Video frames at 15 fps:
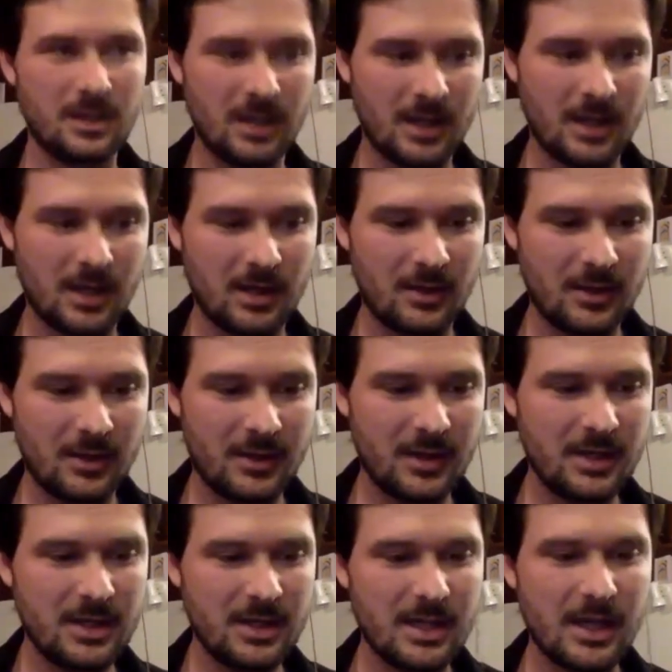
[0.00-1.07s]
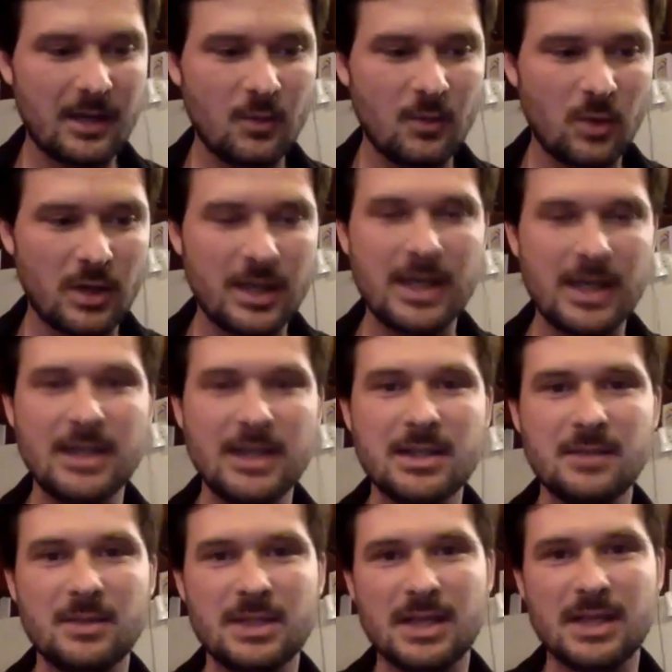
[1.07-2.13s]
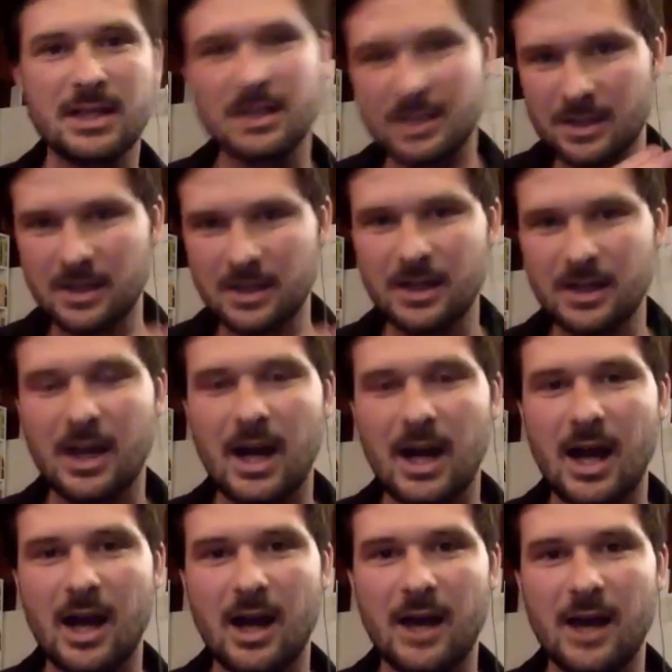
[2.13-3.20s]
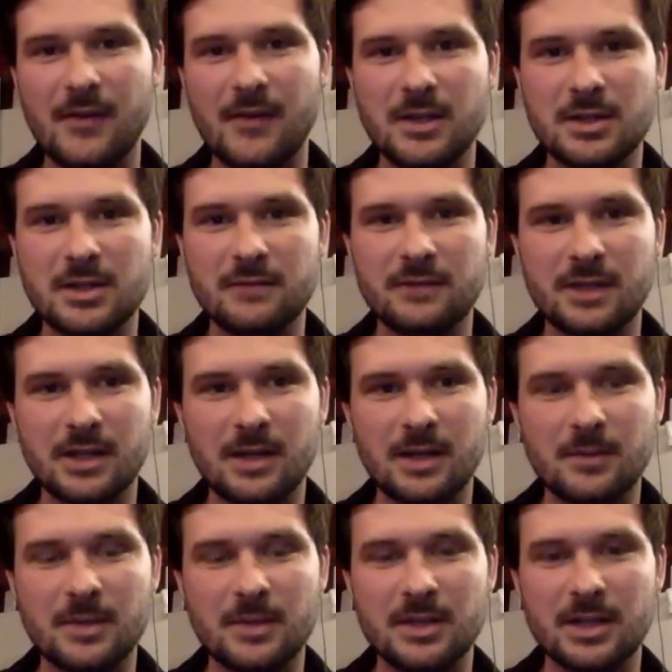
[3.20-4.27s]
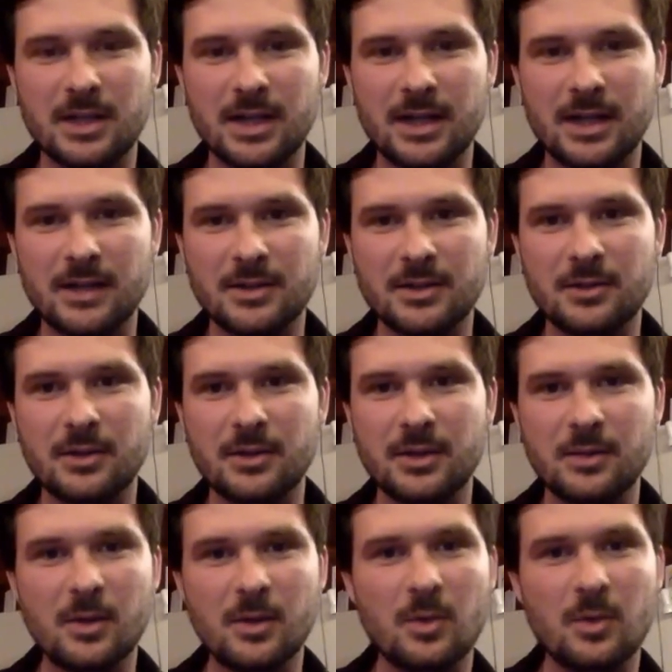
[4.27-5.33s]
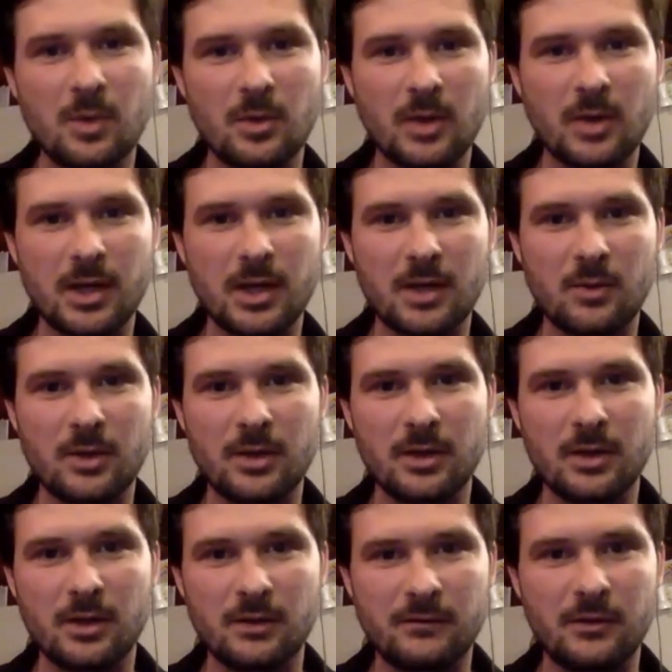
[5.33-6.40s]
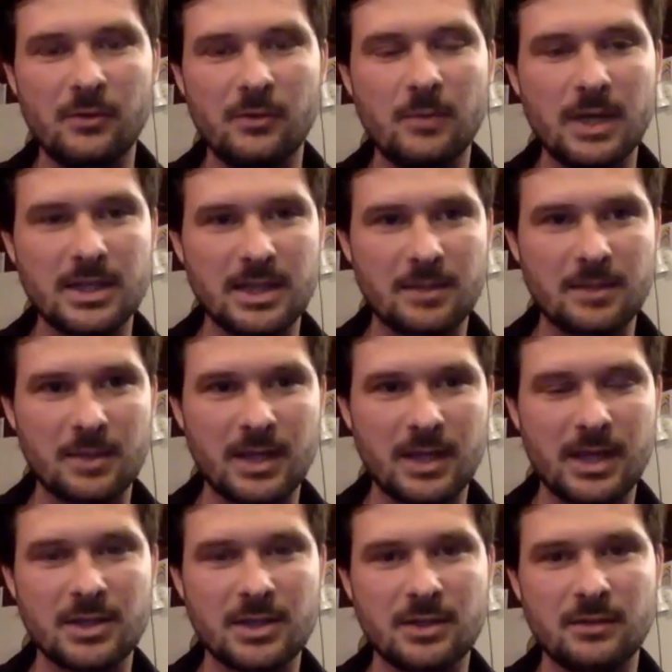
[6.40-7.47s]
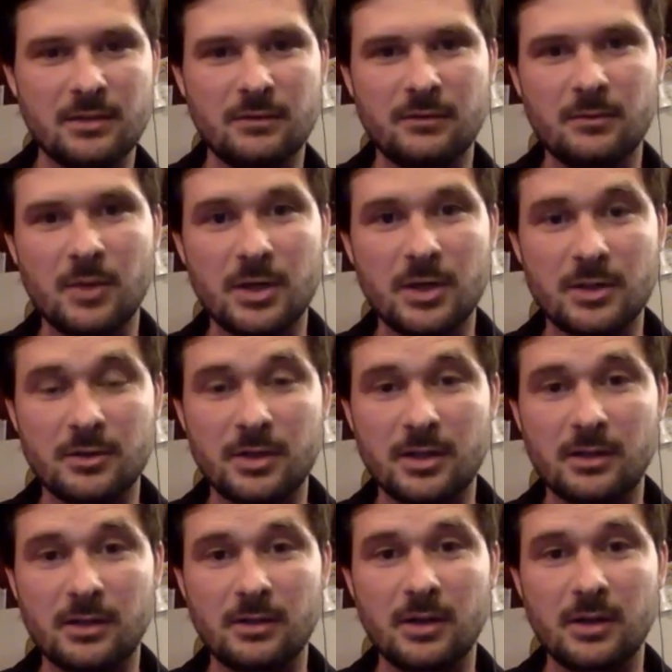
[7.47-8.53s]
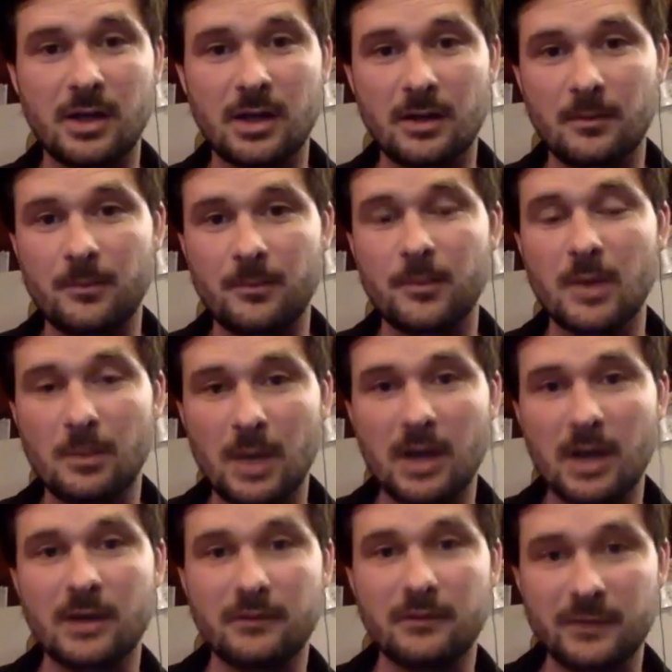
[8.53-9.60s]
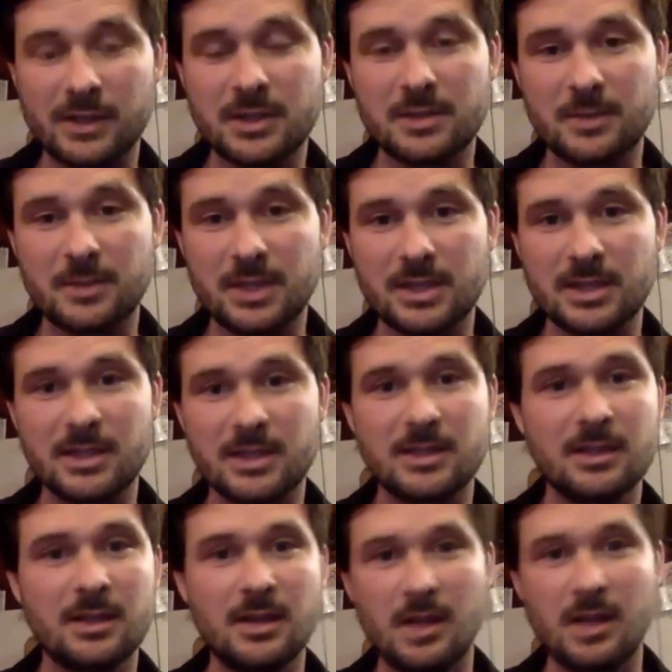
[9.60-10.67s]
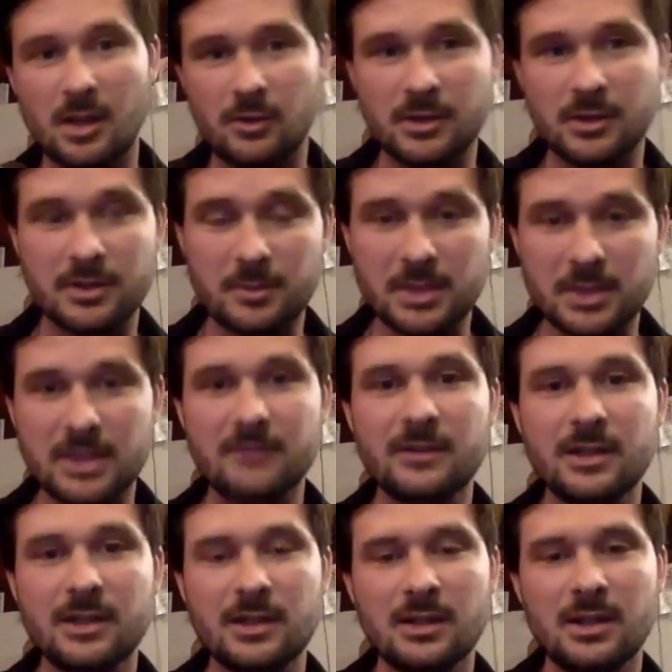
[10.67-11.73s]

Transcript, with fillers: uh, thin down what needs to be sent uh, and then shifting it up to the cloud. So at the moment, we're working with a, a phone-based application for monitoring um, market fish species across the Pacific,